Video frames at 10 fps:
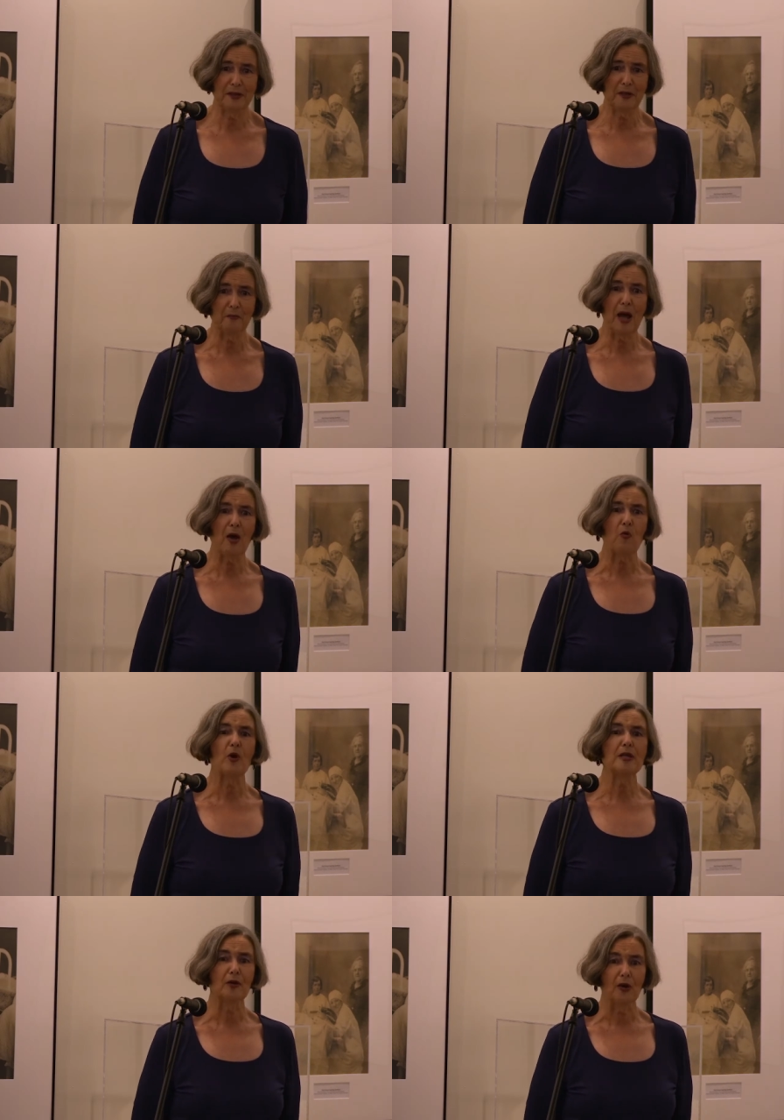in my
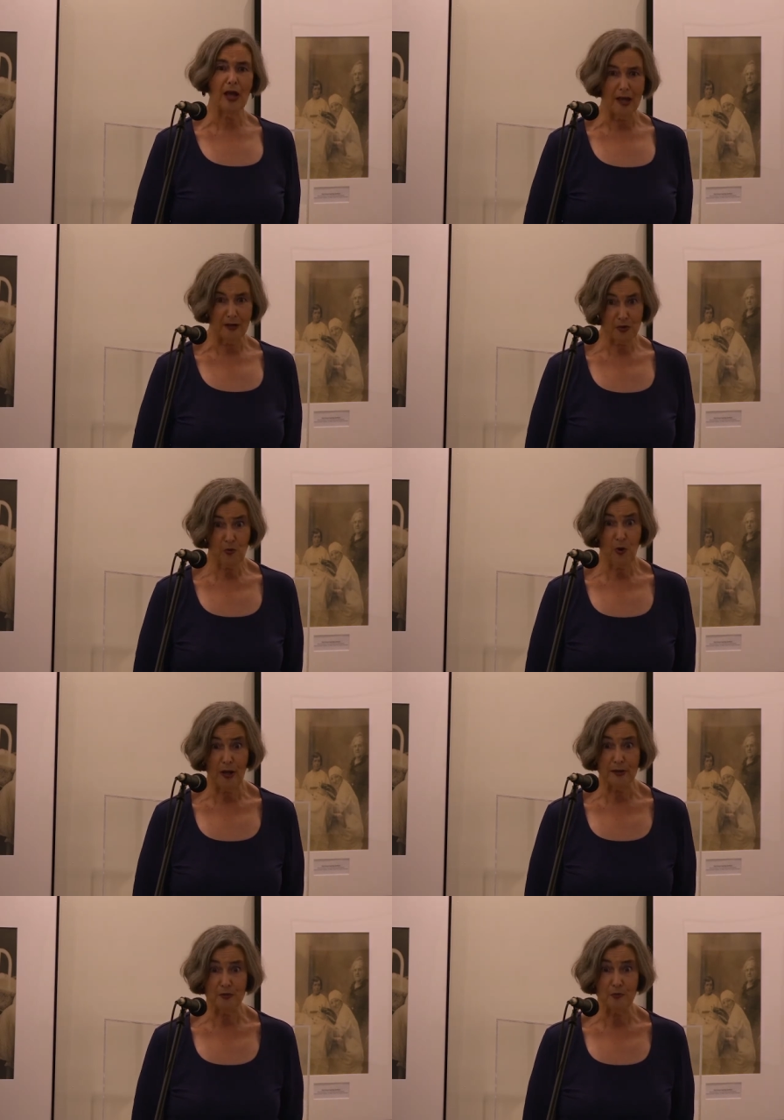wheelhouse
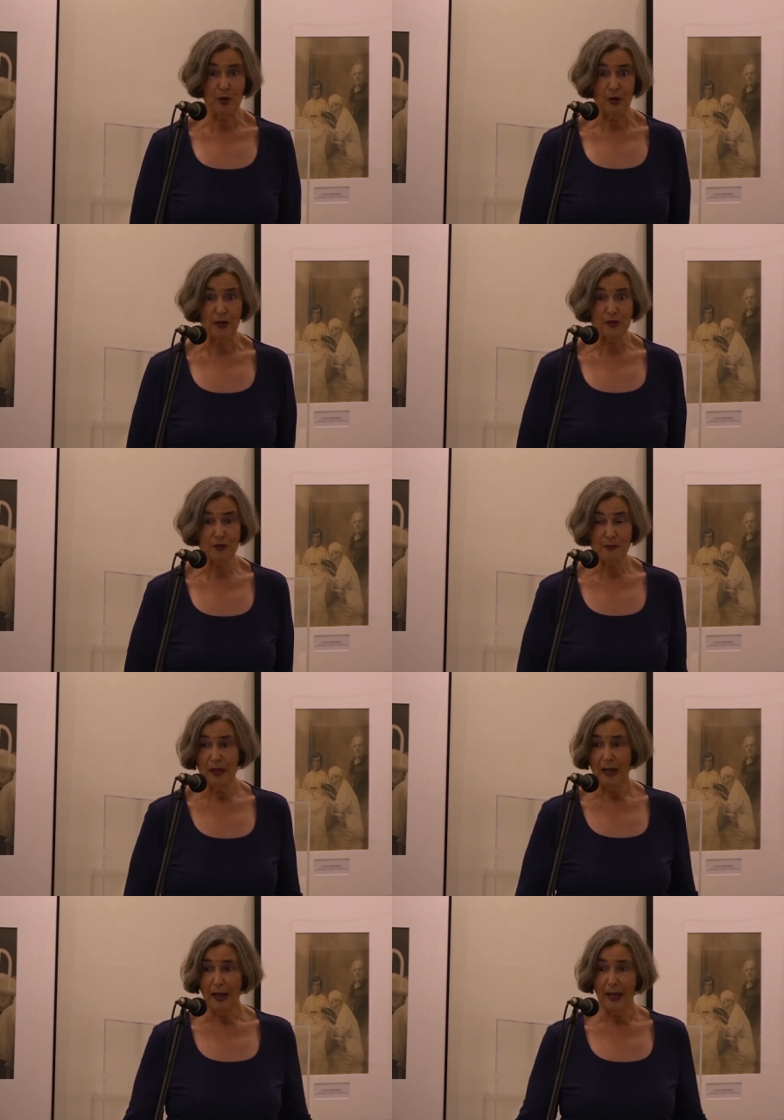quite as much.
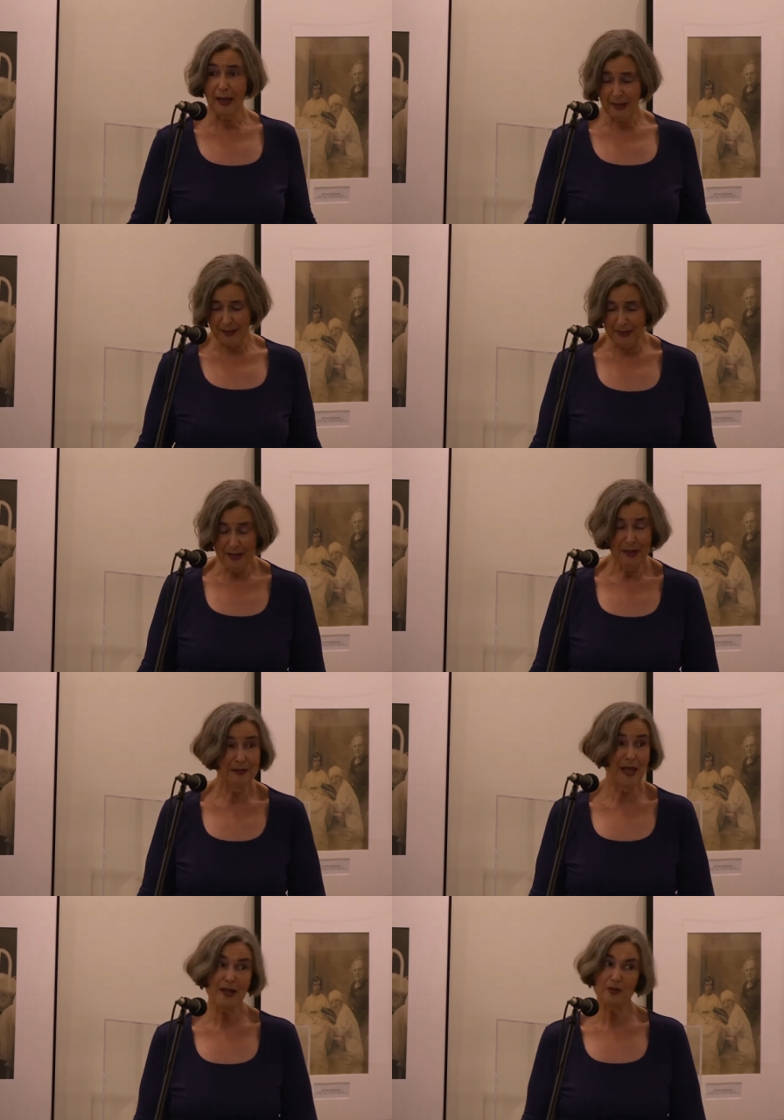And
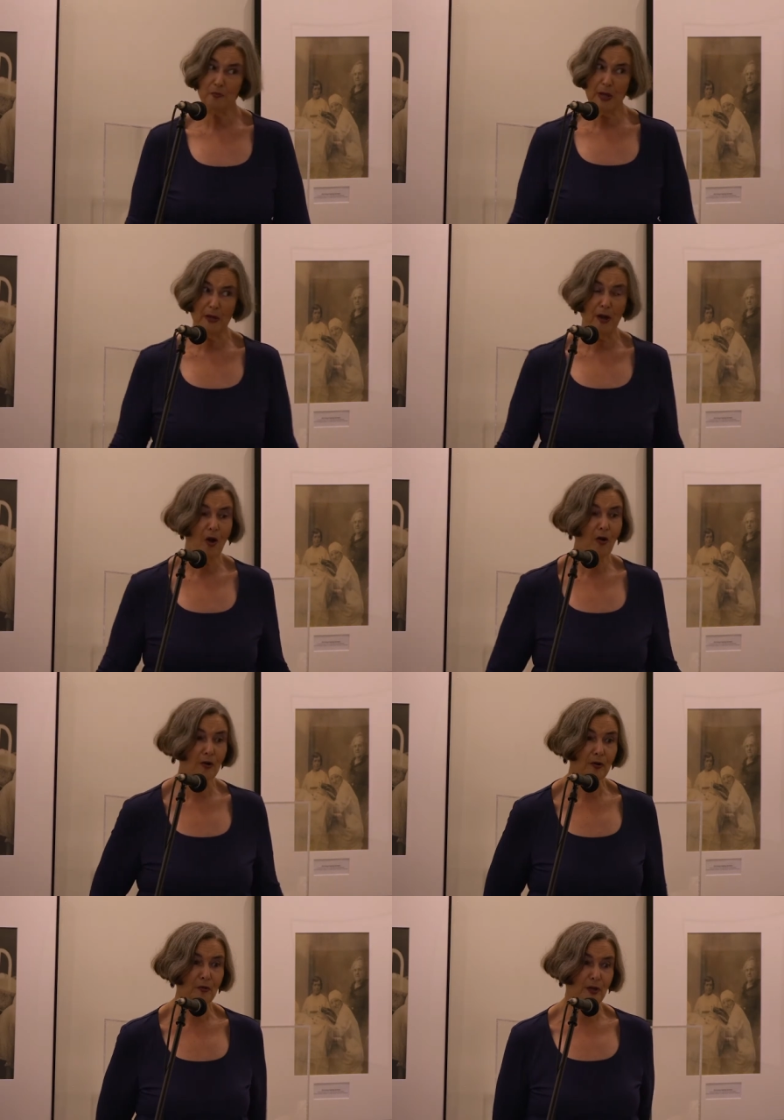that's been
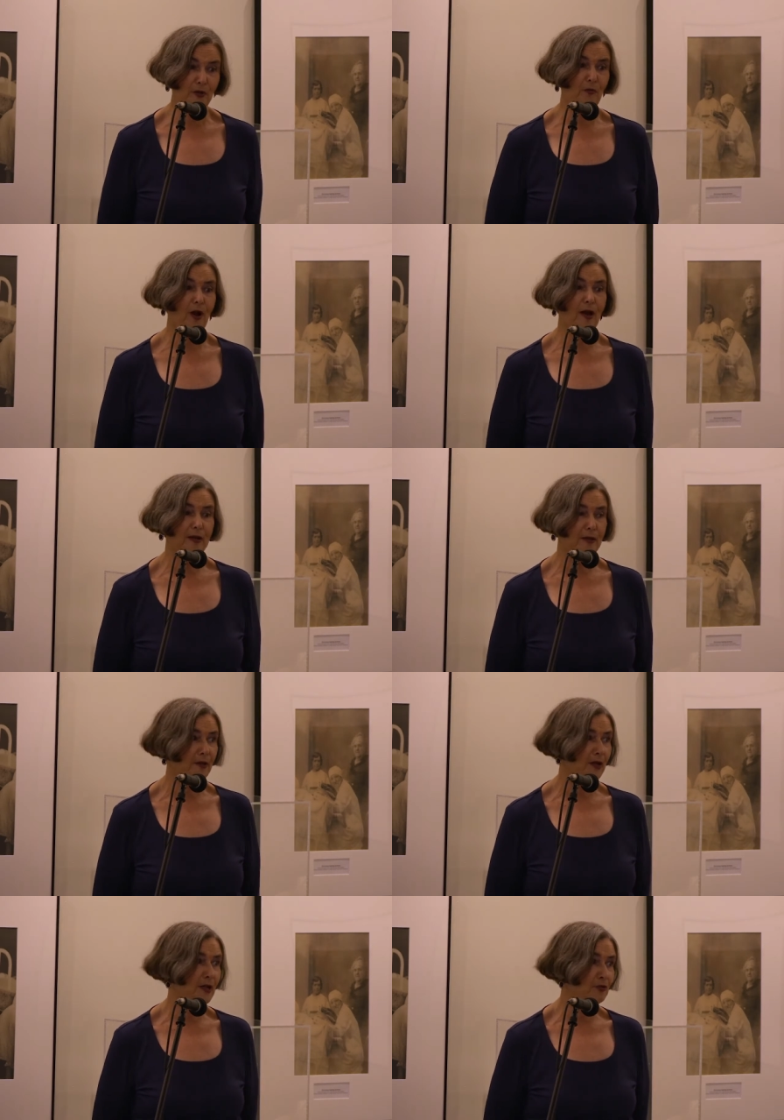harder than writing
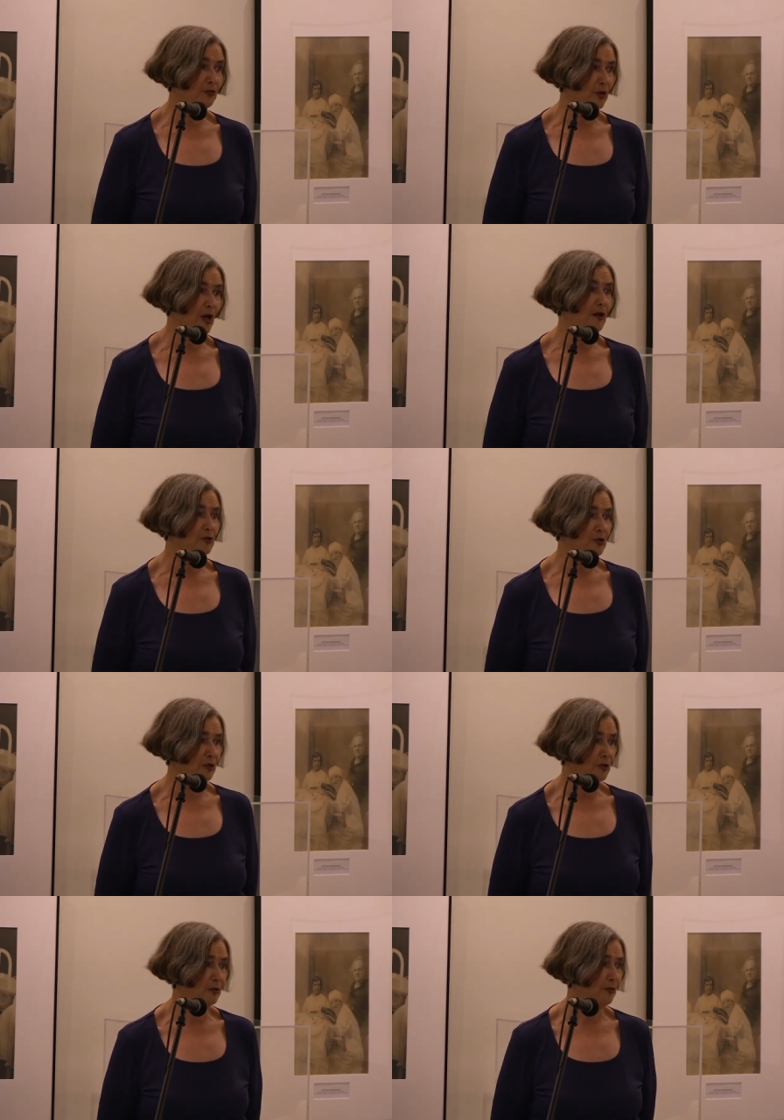the
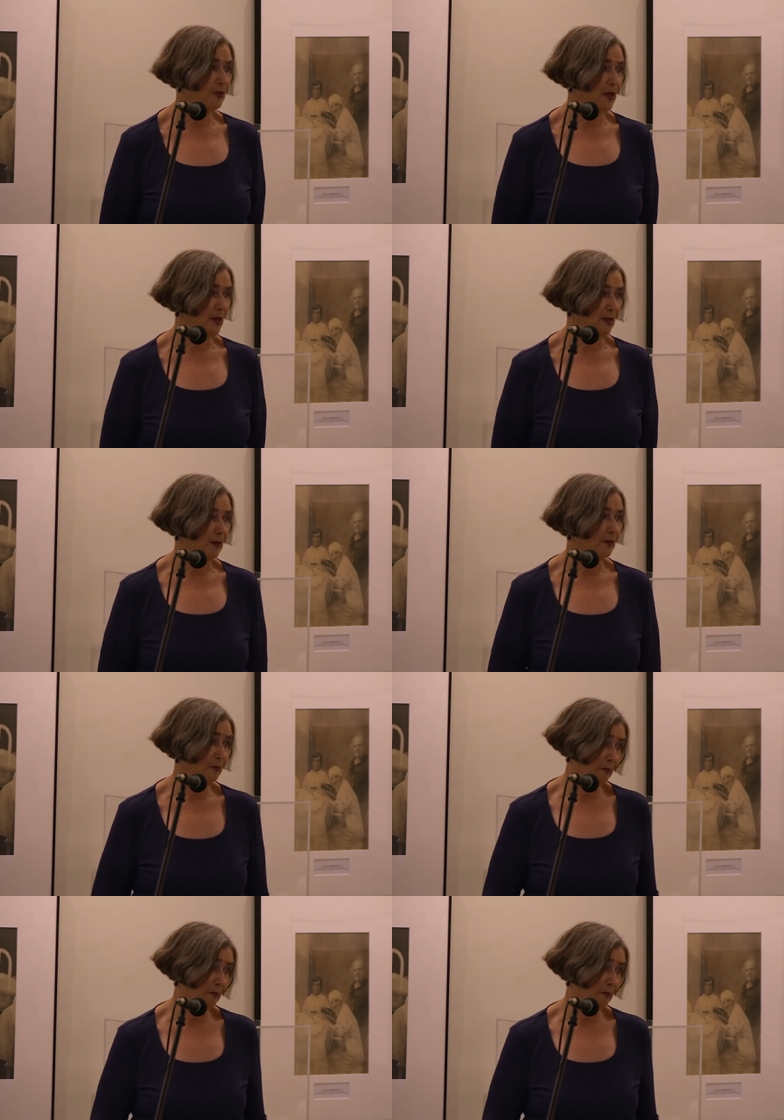introduction to the thing.